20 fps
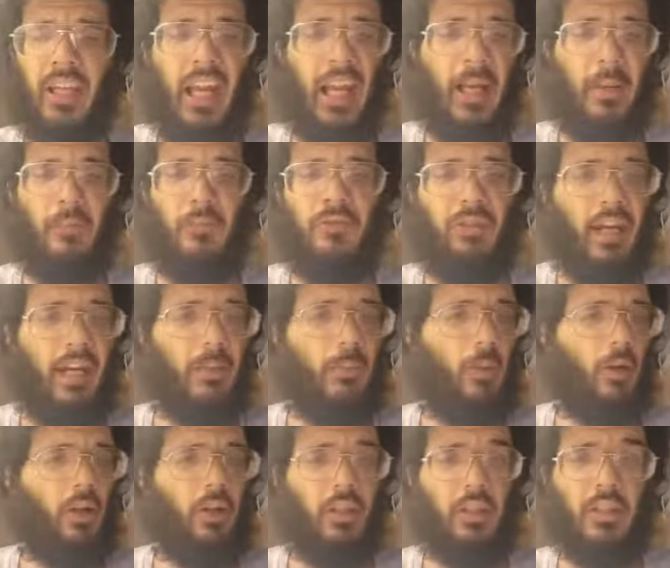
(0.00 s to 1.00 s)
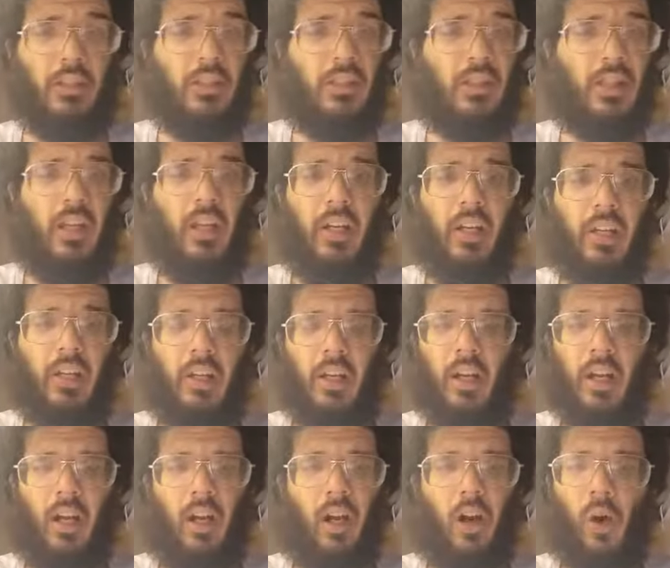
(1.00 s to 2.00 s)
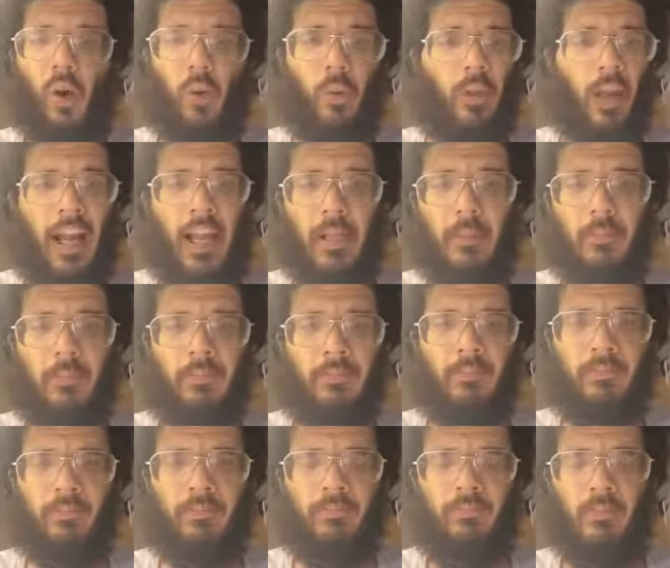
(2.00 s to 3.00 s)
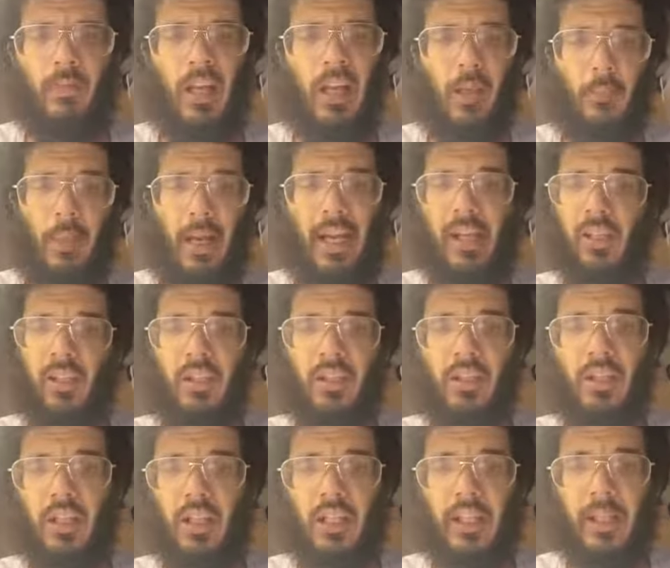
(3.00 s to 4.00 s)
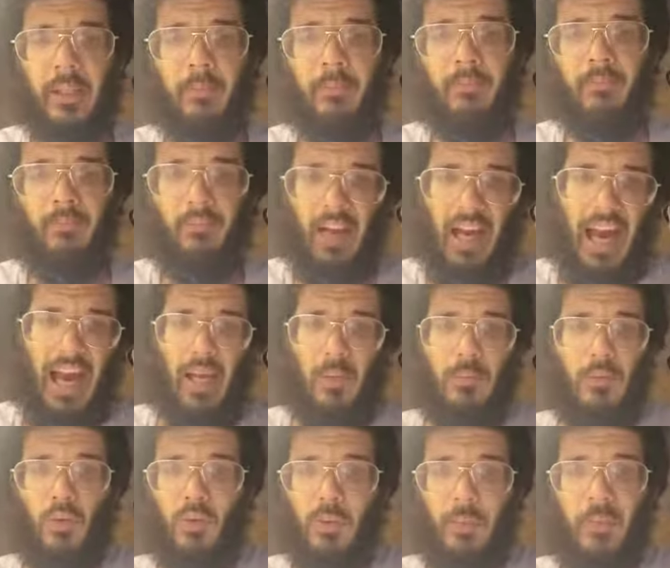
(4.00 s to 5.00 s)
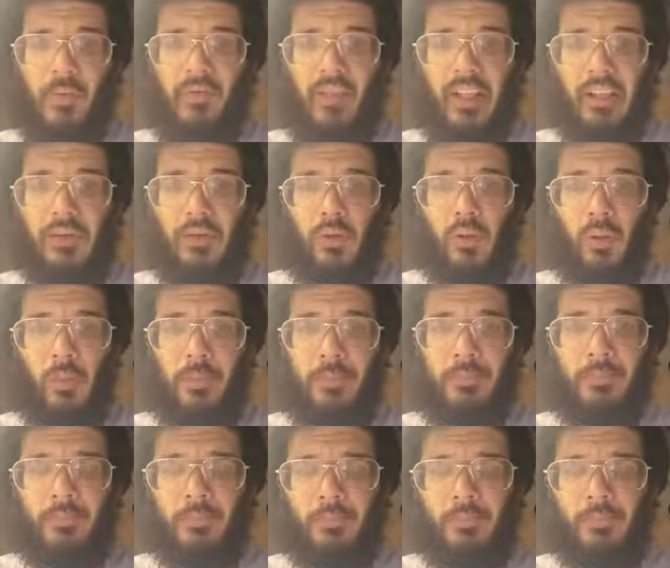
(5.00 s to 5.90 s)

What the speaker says: name, trademarks, all that. Paid an attorney. Had him do it professional.